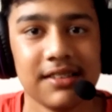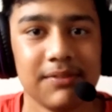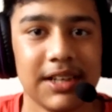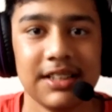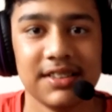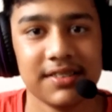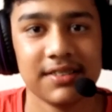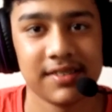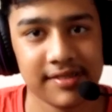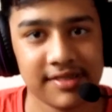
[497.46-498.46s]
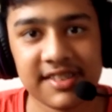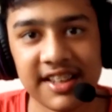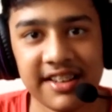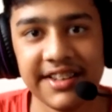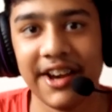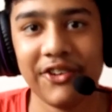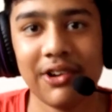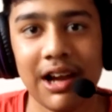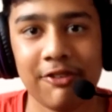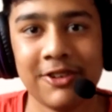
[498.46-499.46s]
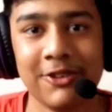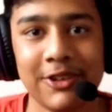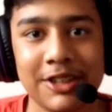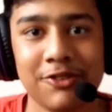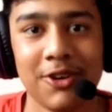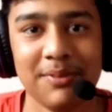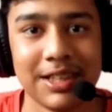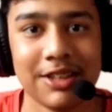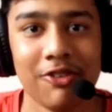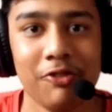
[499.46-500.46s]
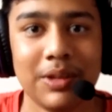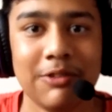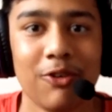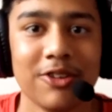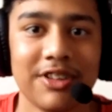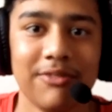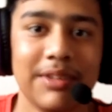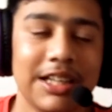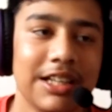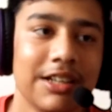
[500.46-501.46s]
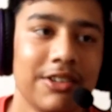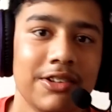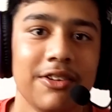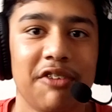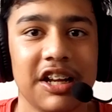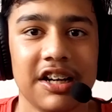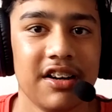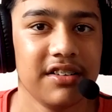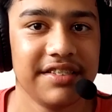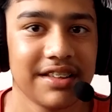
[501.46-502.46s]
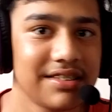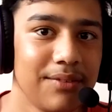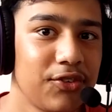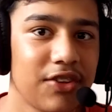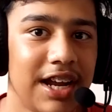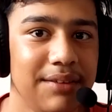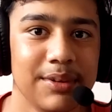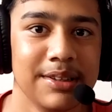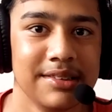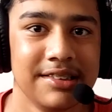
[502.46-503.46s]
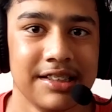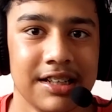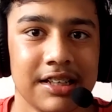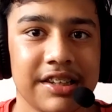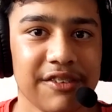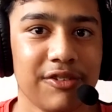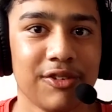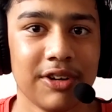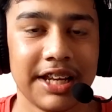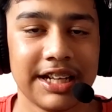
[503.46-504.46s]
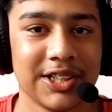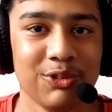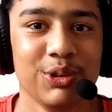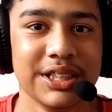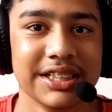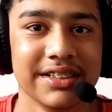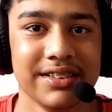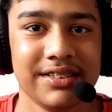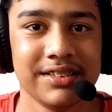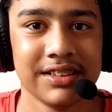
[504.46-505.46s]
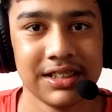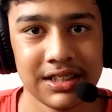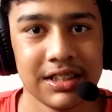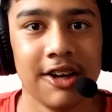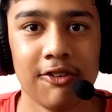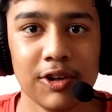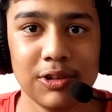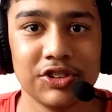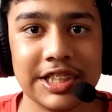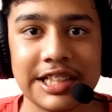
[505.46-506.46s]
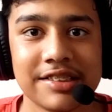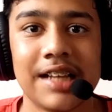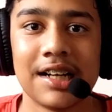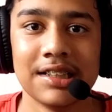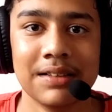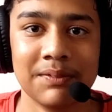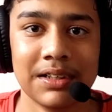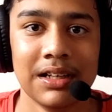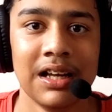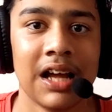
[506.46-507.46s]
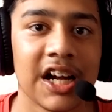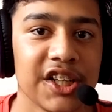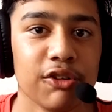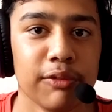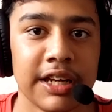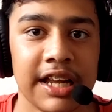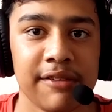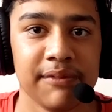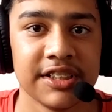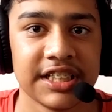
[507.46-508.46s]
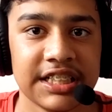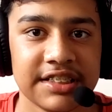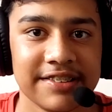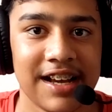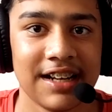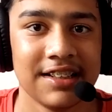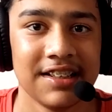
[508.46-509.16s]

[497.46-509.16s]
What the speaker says: But still, now you have to do it for me. You have been watching me. The 106 subscribers, they were for like 2 years. I want to change that number, and you will help me change that.